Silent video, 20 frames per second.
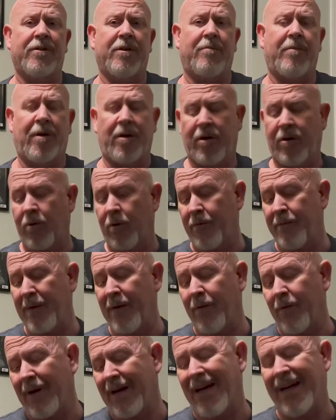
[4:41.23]
tomorrow of
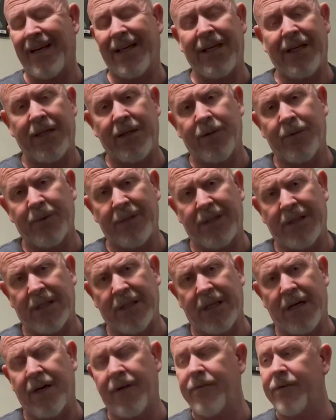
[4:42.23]
me riding with the
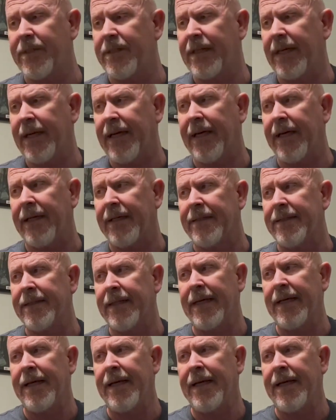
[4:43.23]
gloves and